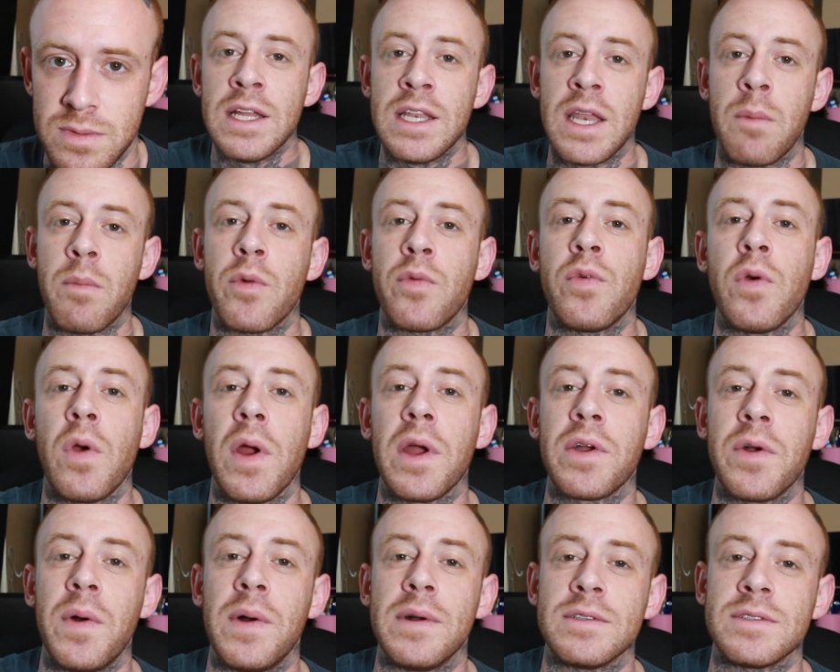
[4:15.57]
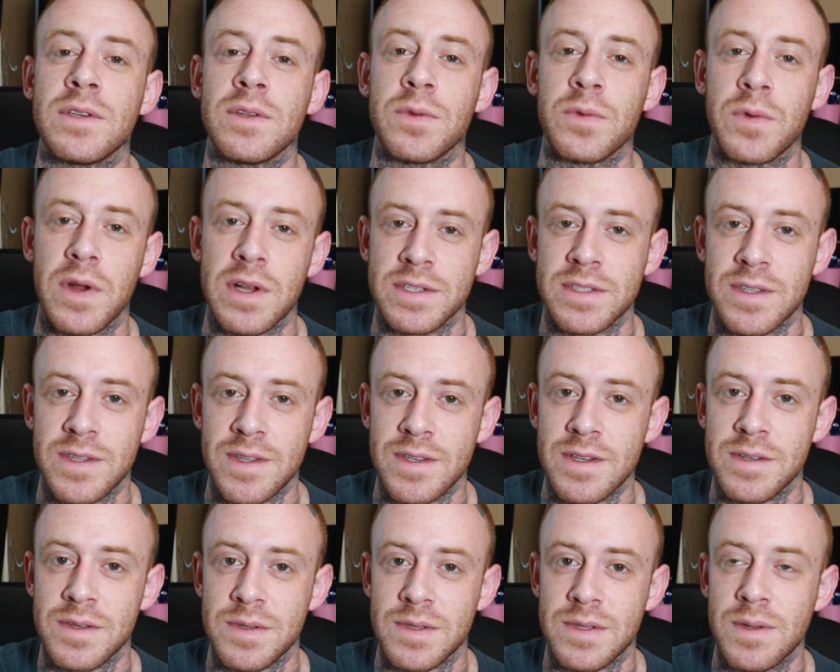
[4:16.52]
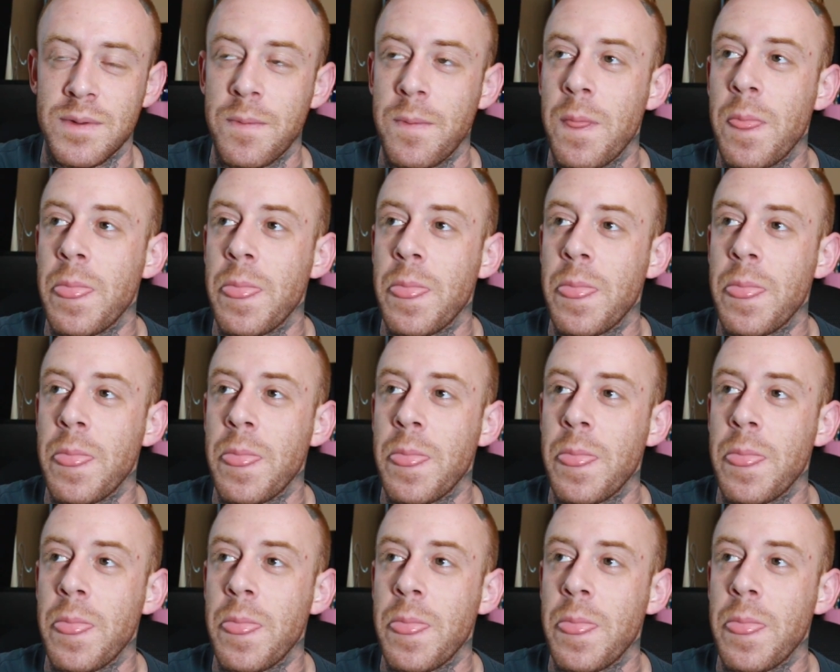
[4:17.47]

Now, before I go on to the rest of this,